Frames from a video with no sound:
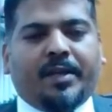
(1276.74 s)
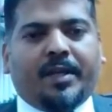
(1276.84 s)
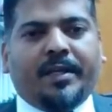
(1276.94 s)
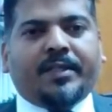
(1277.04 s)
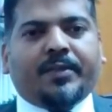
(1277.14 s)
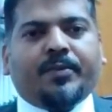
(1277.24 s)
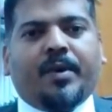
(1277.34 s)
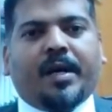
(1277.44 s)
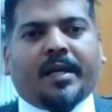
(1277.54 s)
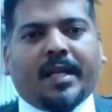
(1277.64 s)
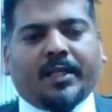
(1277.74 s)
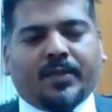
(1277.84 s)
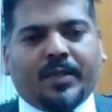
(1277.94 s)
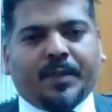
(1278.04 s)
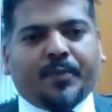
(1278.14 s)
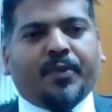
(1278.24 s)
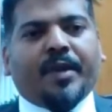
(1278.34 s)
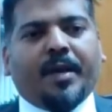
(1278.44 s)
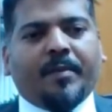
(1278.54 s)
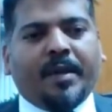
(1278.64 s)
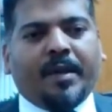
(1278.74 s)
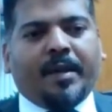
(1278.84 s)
kids who are attached to this program,